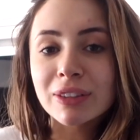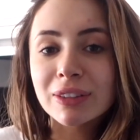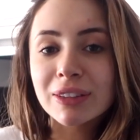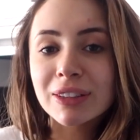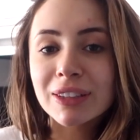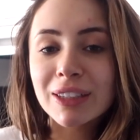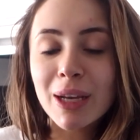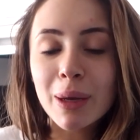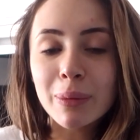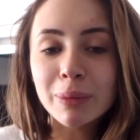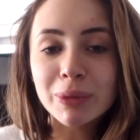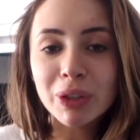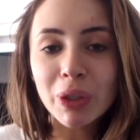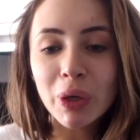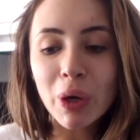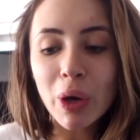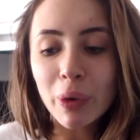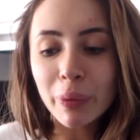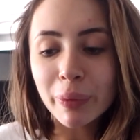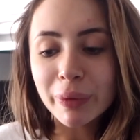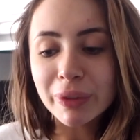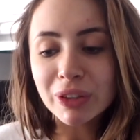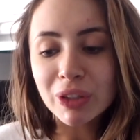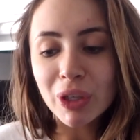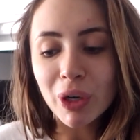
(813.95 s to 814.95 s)
DMs are
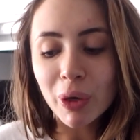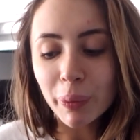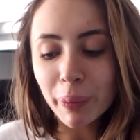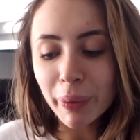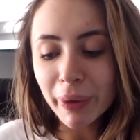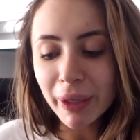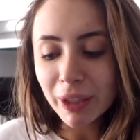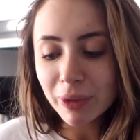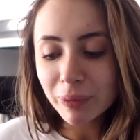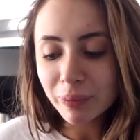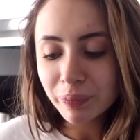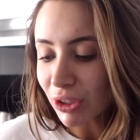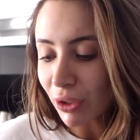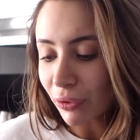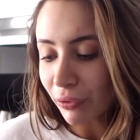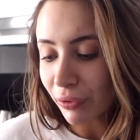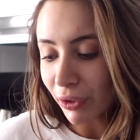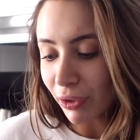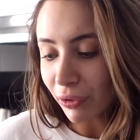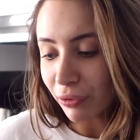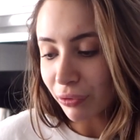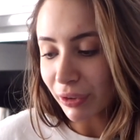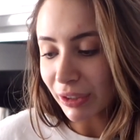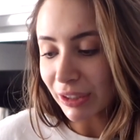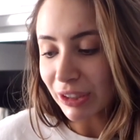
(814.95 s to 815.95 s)
always open, so
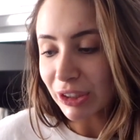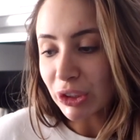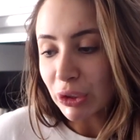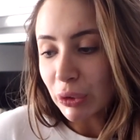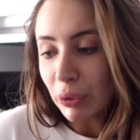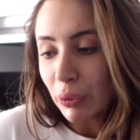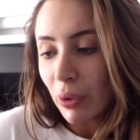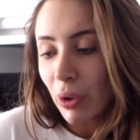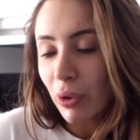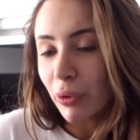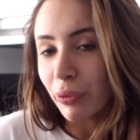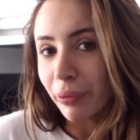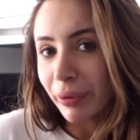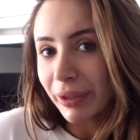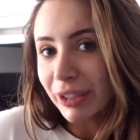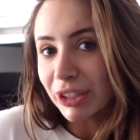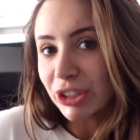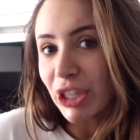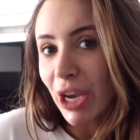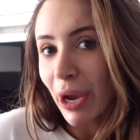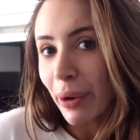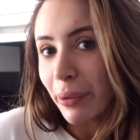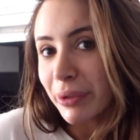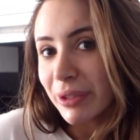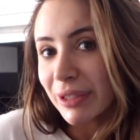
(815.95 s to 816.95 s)
feel free to
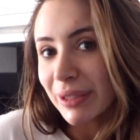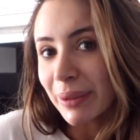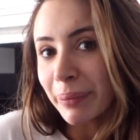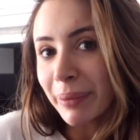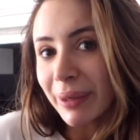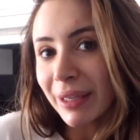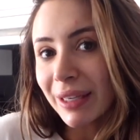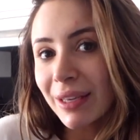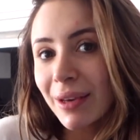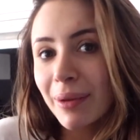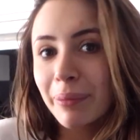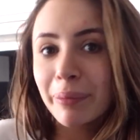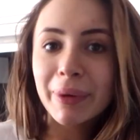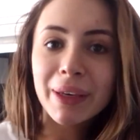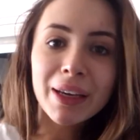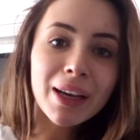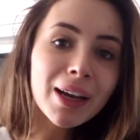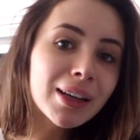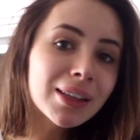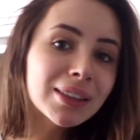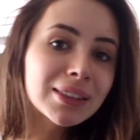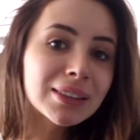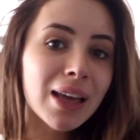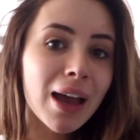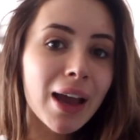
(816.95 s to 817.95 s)
reach out to me
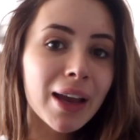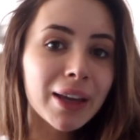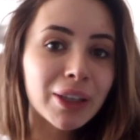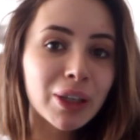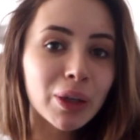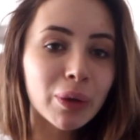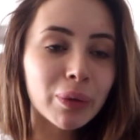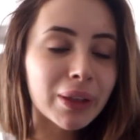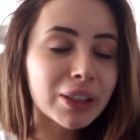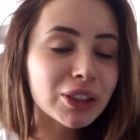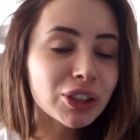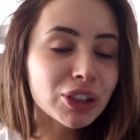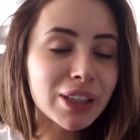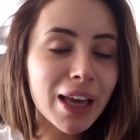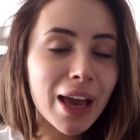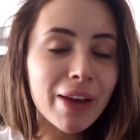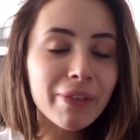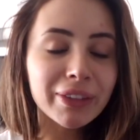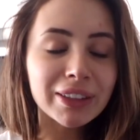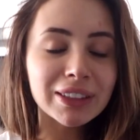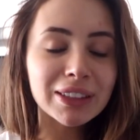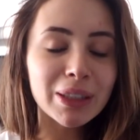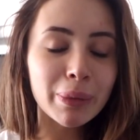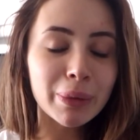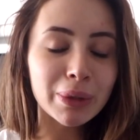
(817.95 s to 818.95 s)
because I know that just
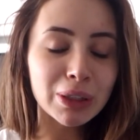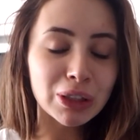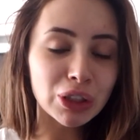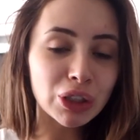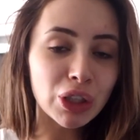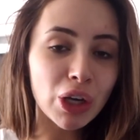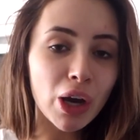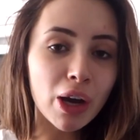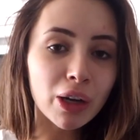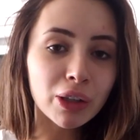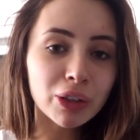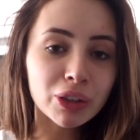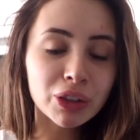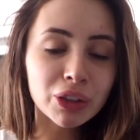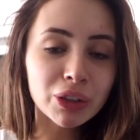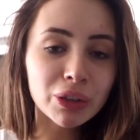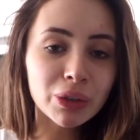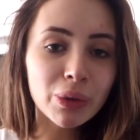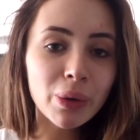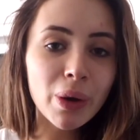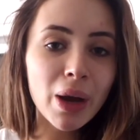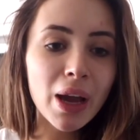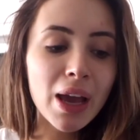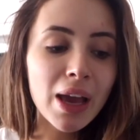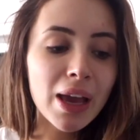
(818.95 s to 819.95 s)
having someone to talk
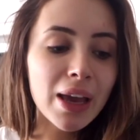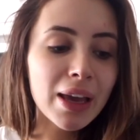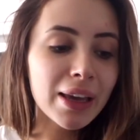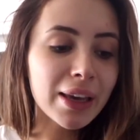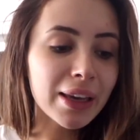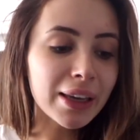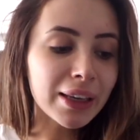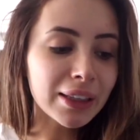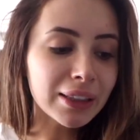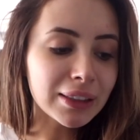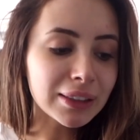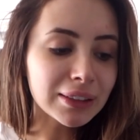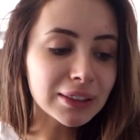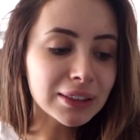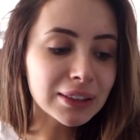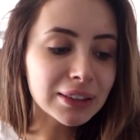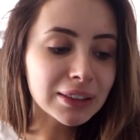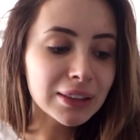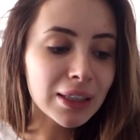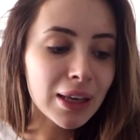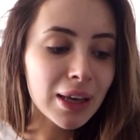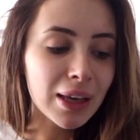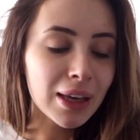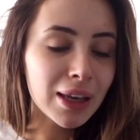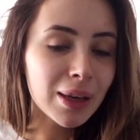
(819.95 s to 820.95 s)
to is
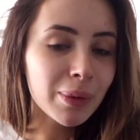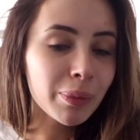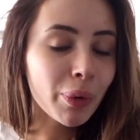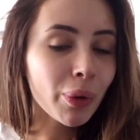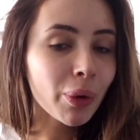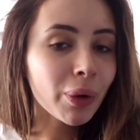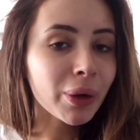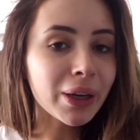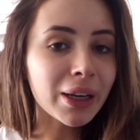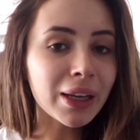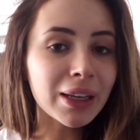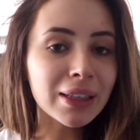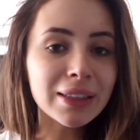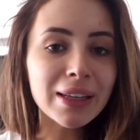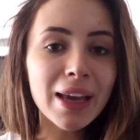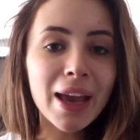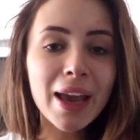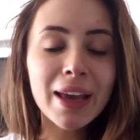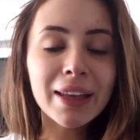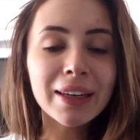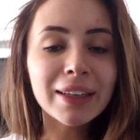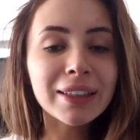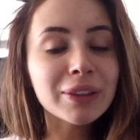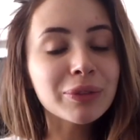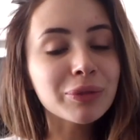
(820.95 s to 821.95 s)
important
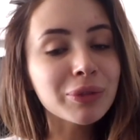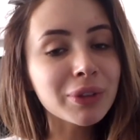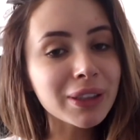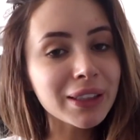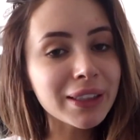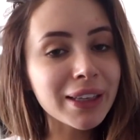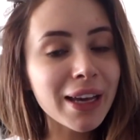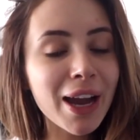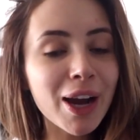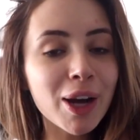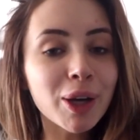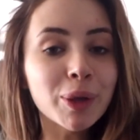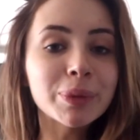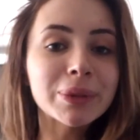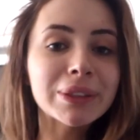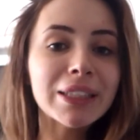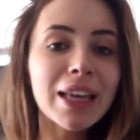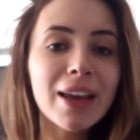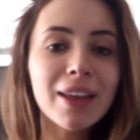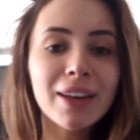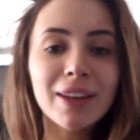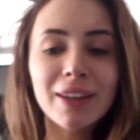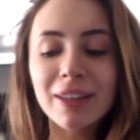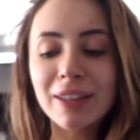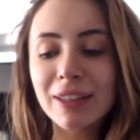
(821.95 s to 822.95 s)
and it really helps,
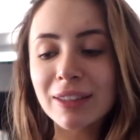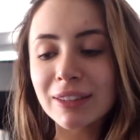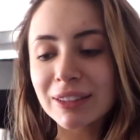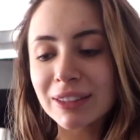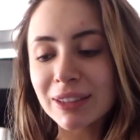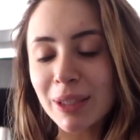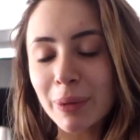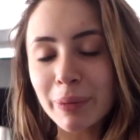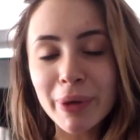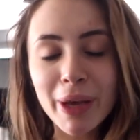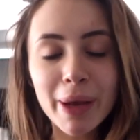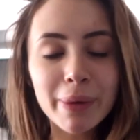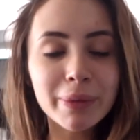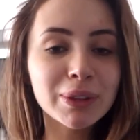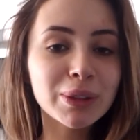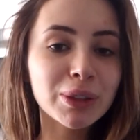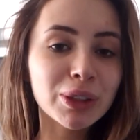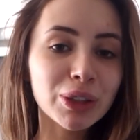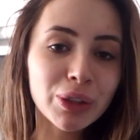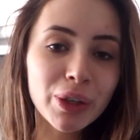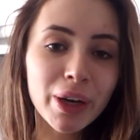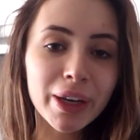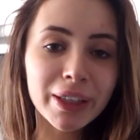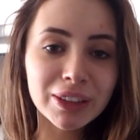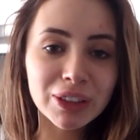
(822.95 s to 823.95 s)
and sometimes
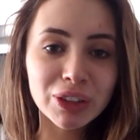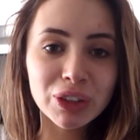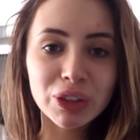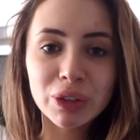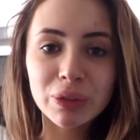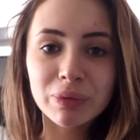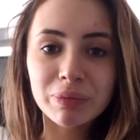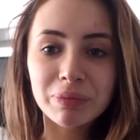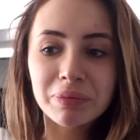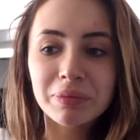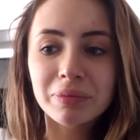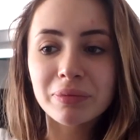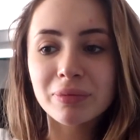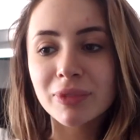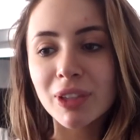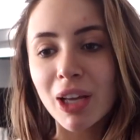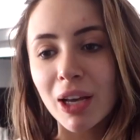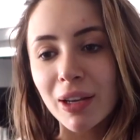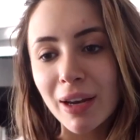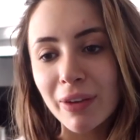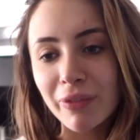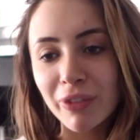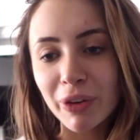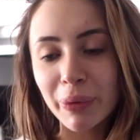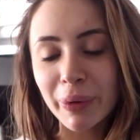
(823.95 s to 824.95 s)
you guys,
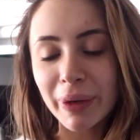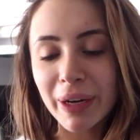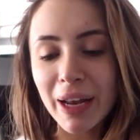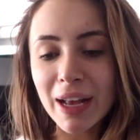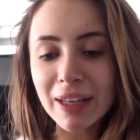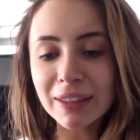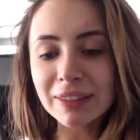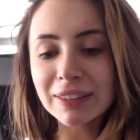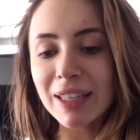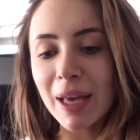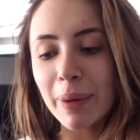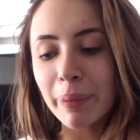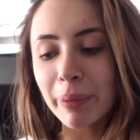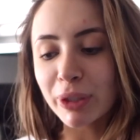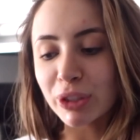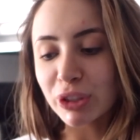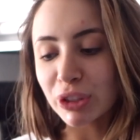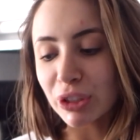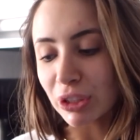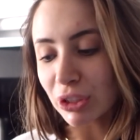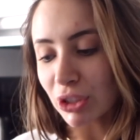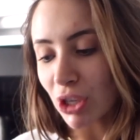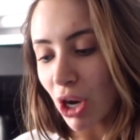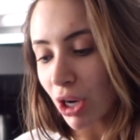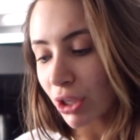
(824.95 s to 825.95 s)
not everyone has that
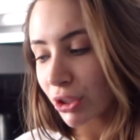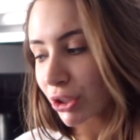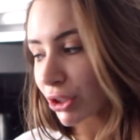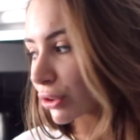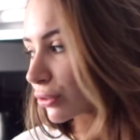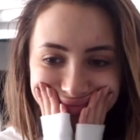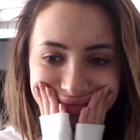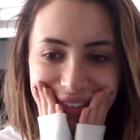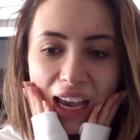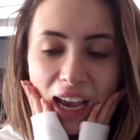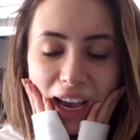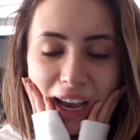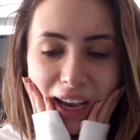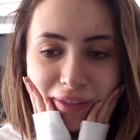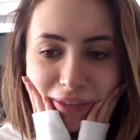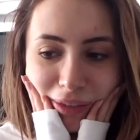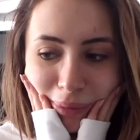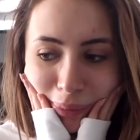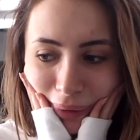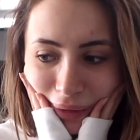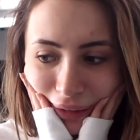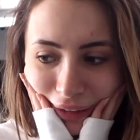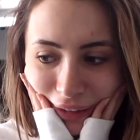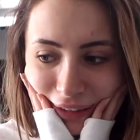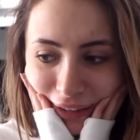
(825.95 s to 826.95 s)
person to talk to. Yeah, I
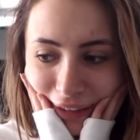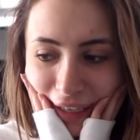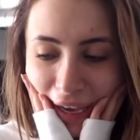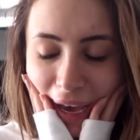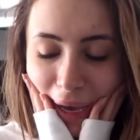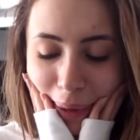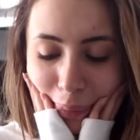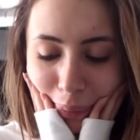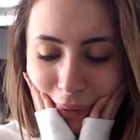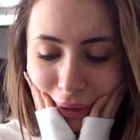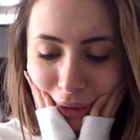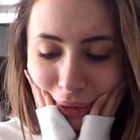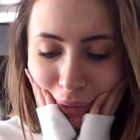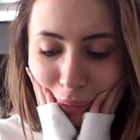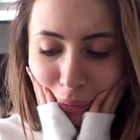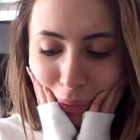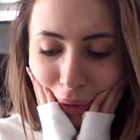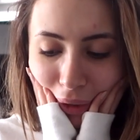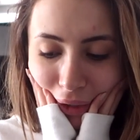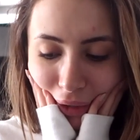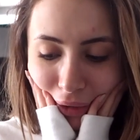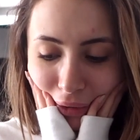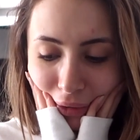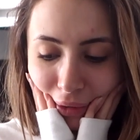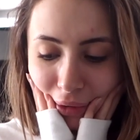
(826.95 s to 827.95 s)
haven't been this happy in a
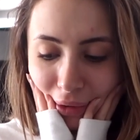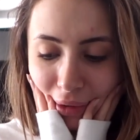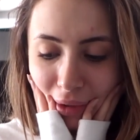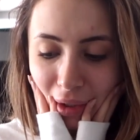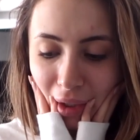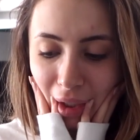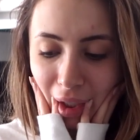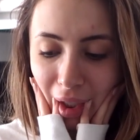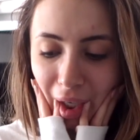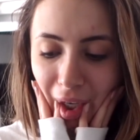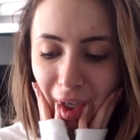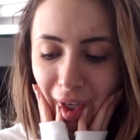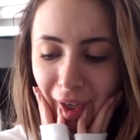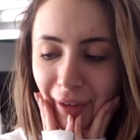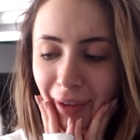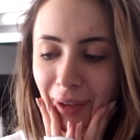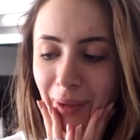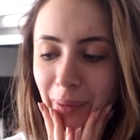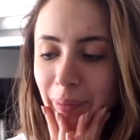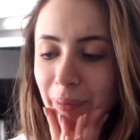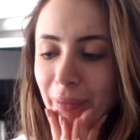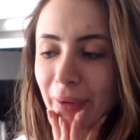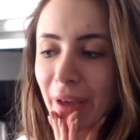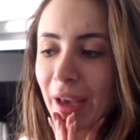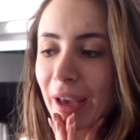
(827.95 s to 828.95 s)
while,
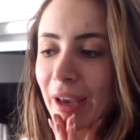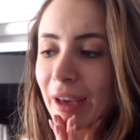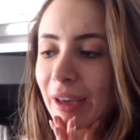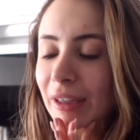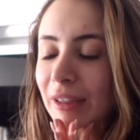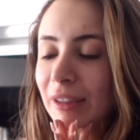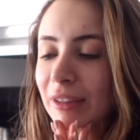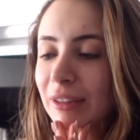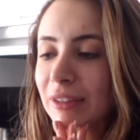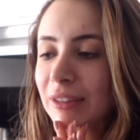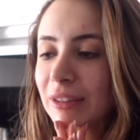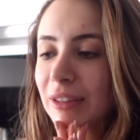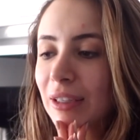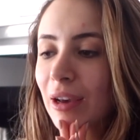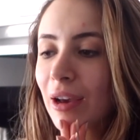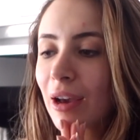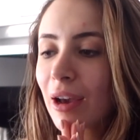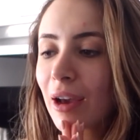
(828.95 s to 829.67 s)
and